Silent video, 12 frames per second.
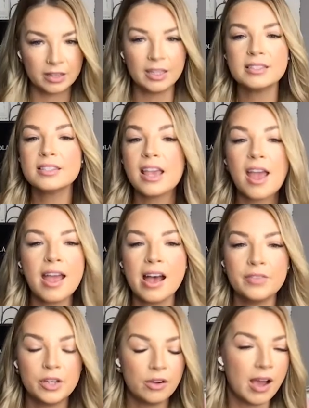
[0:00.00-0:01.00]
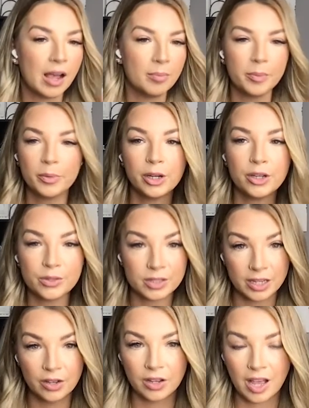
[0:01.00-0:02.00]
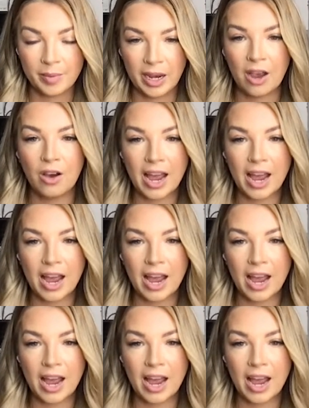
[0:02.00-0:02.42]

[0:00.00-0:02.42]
Let's say I have a new album or a new single coming out.